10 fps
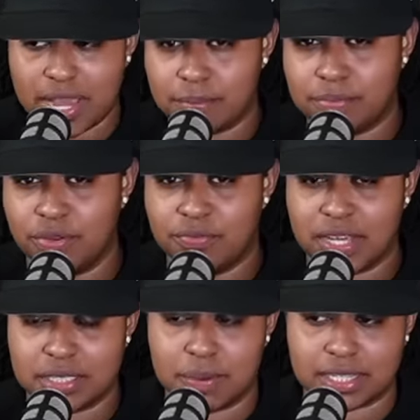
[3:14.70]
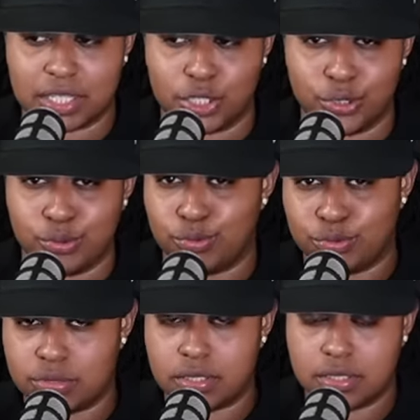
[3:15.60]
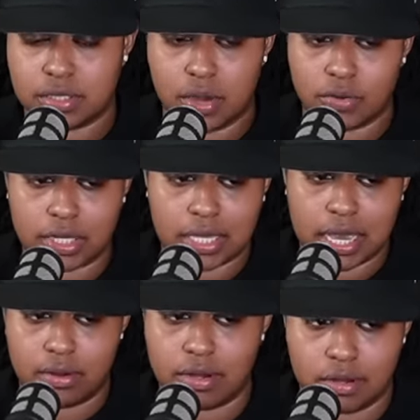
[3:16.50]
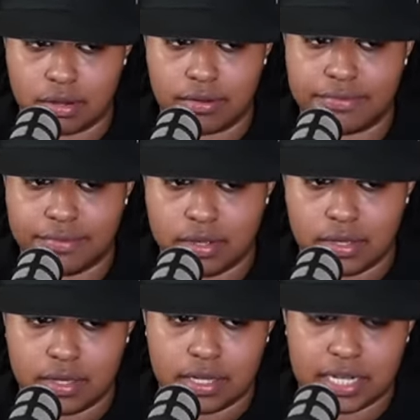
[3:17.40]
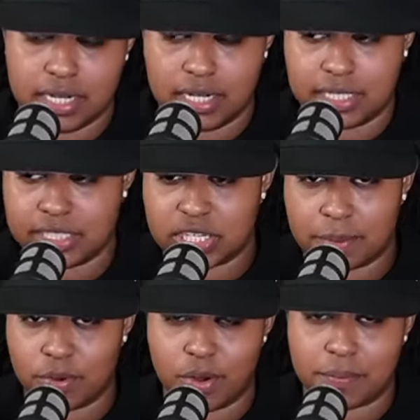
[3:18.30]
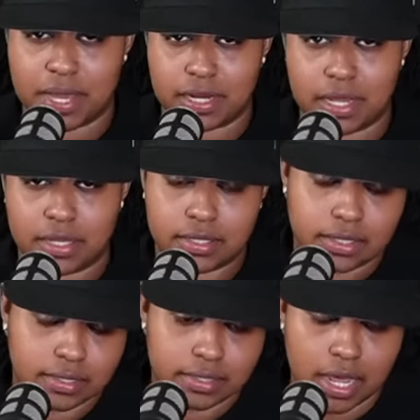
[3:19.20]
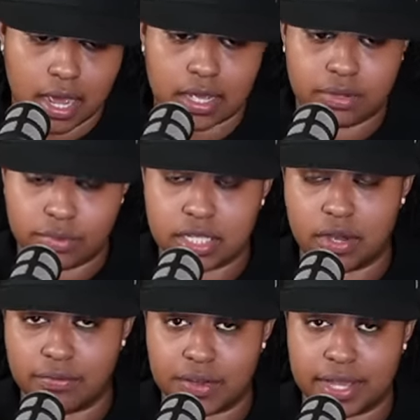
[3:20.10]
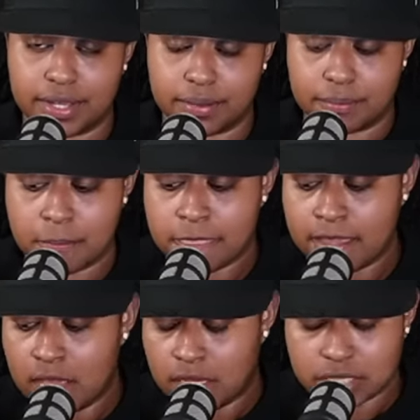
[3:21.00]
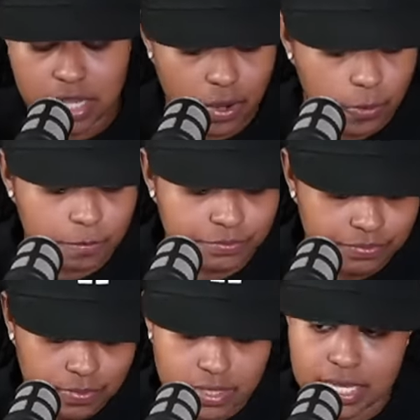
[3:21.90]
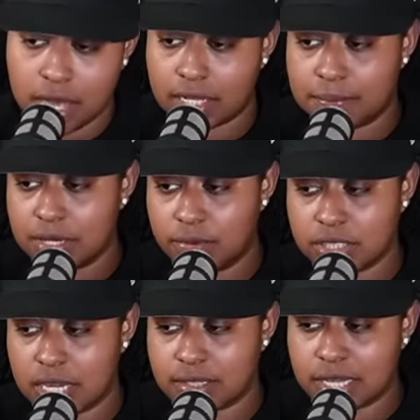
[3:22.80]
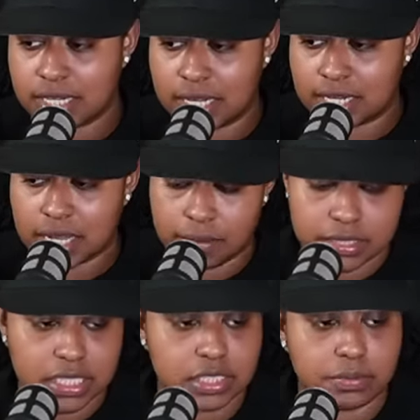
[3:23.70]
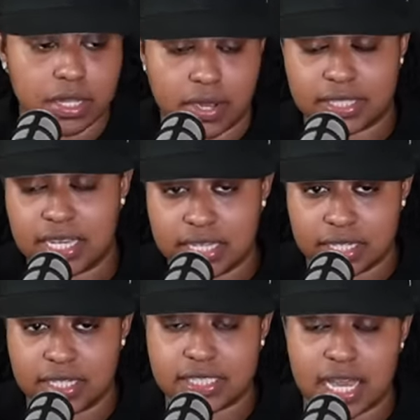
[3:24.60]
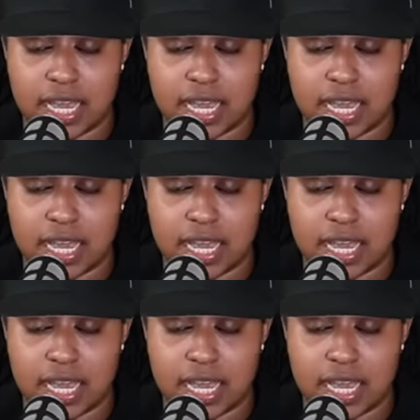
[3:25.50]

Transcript: Blueface about to lose on account of NLE Choppa or Payday. Nah, he really gonna fight him. So, y'all let me know what y'all thinking down in the comment section below. At the end of this, I